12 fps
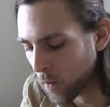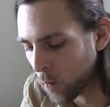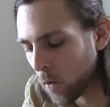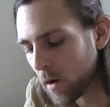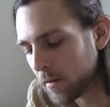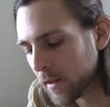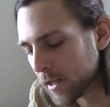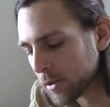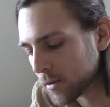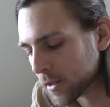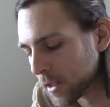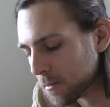one of the
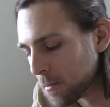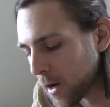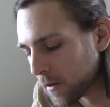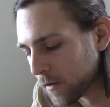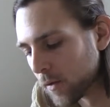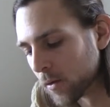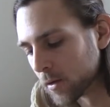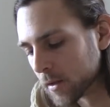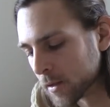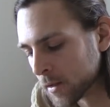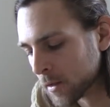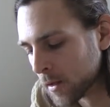interesting
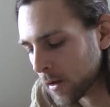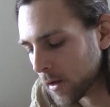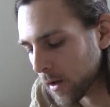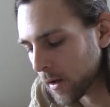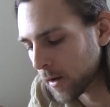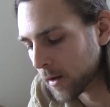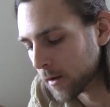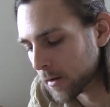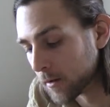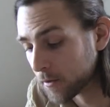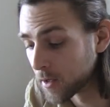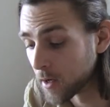metaphors,
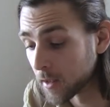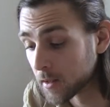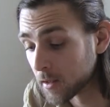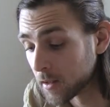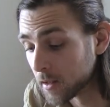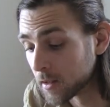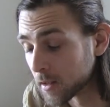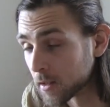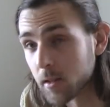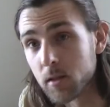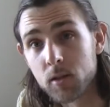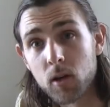and if Tanasi sees
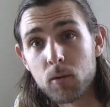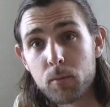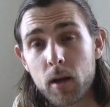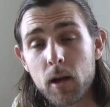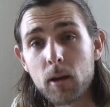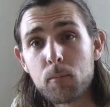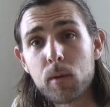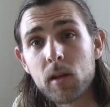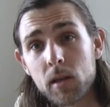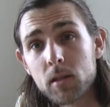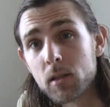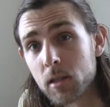this, then so be it, but
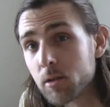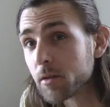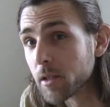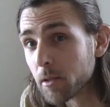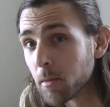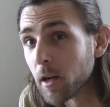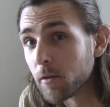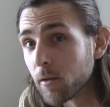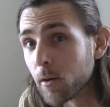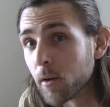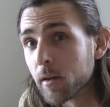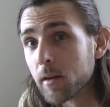it is an interesting
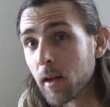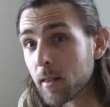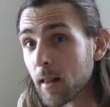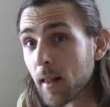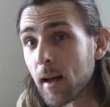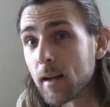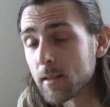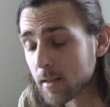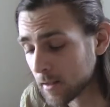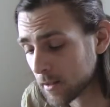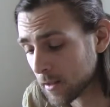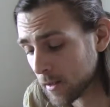metaphor
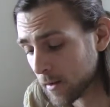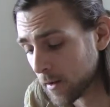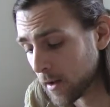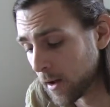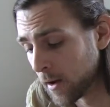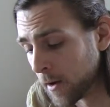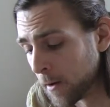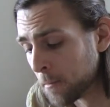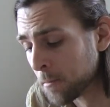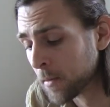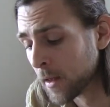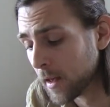nonetheless, um,
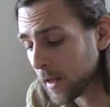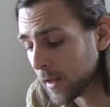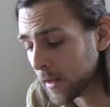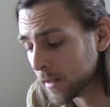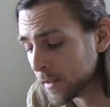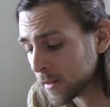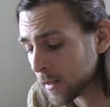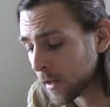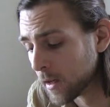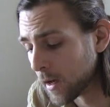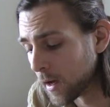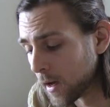is
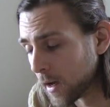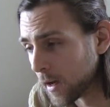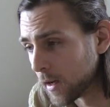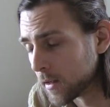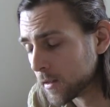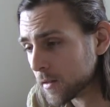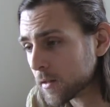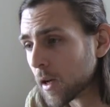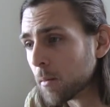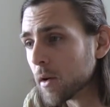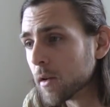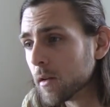uh,
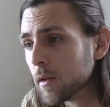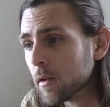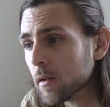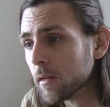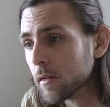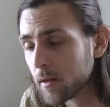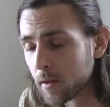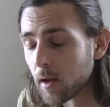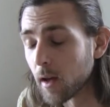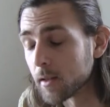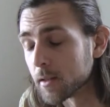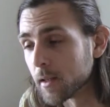someone,
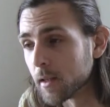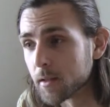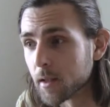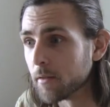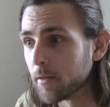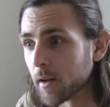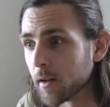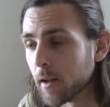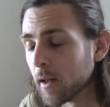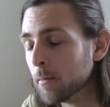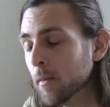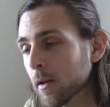Tanasi, I'll say the fucking
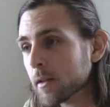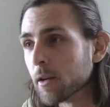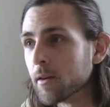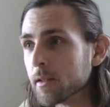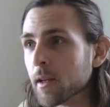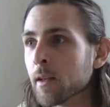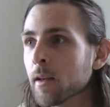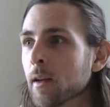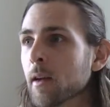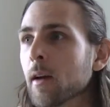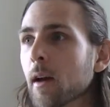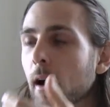name, sorry I said it,
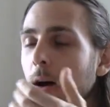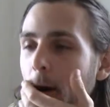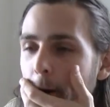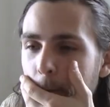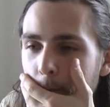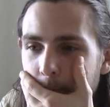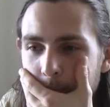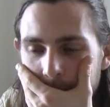um,